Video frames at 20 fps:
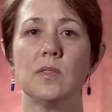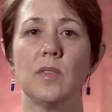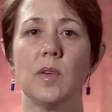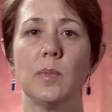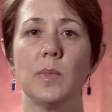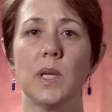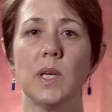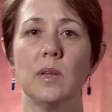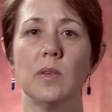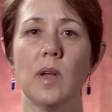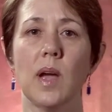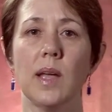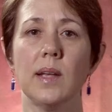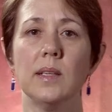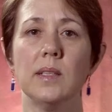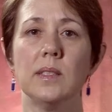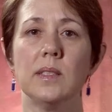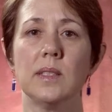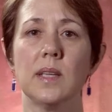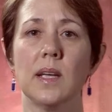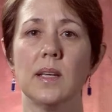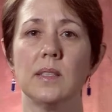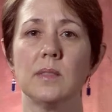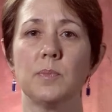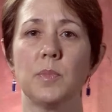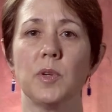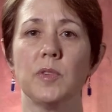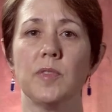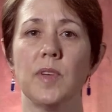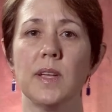from the United States
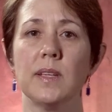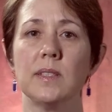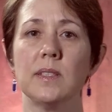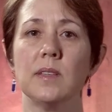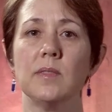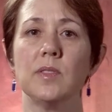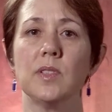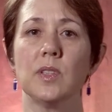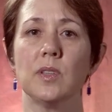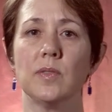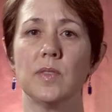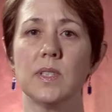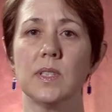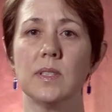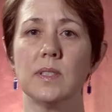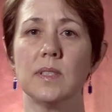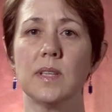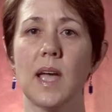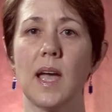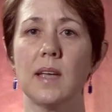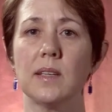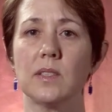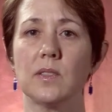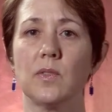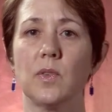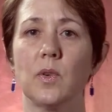Preventive Services Task